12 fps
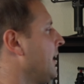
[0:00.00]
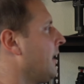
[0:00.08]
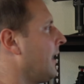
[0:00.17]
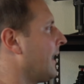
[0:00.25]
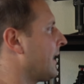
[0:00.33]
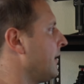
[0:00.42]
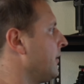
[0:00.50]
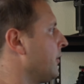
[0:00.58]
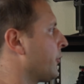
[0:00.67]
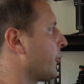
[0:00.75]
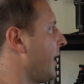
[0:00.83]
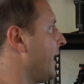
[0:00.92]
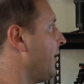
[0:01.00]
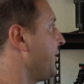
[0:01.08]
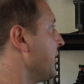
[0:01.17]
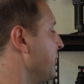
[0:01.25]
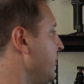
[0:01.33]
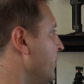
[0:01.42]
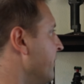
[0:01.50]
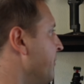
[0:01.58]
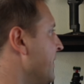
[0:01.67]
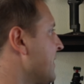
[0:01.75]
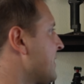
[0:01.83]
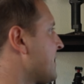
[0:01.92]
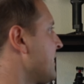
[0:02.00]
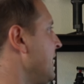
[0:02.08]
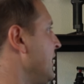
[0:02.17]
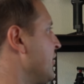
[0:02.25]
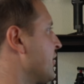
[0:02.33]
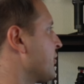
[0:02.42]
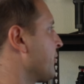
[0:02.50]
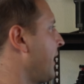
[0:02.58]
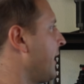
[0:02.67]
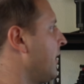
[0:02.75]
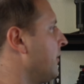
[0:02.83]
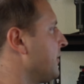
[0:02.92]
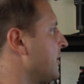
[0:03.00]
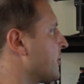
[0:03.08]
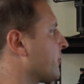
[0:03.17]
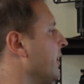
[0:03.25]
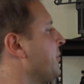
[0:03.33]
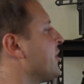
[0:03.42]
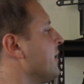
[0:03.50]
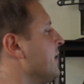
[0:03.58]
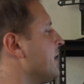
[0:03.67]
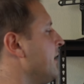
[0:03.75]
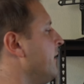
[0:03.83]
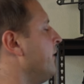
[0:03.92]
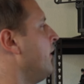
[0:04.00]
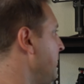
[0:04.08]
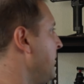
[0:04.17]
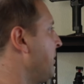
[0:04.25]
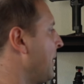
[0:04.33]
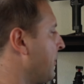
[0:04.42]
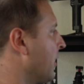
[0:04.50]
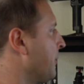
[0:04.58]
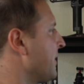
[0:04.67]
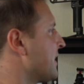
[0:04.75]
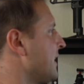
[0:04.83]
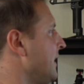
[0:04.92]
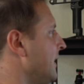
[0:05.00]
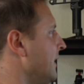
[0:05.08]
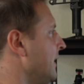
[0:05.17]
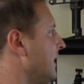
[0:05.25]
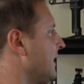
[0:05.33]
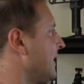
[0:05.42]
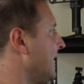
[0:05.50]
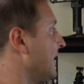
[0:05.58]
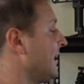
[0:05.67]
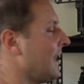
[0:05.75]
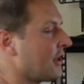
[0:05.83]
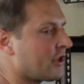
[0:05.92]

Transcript: I can write out their movements and just write out descriptions of my purpose in getting that